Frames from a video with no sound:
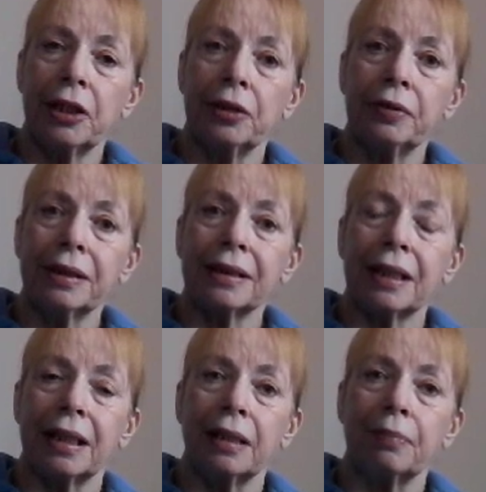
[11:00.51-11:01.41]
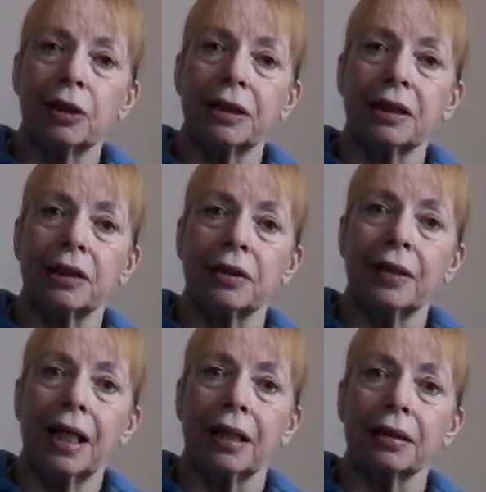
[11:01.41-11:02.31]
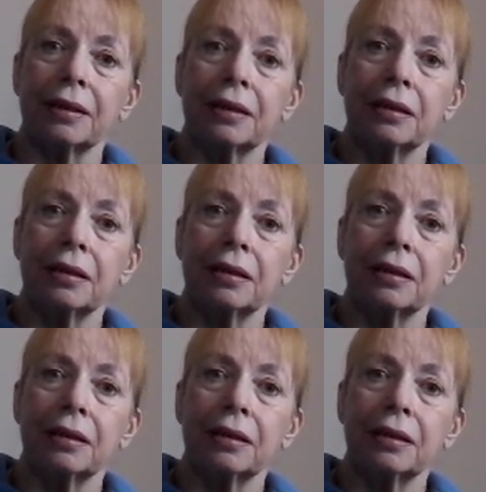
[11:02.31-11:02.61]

you to tell anybody to do that?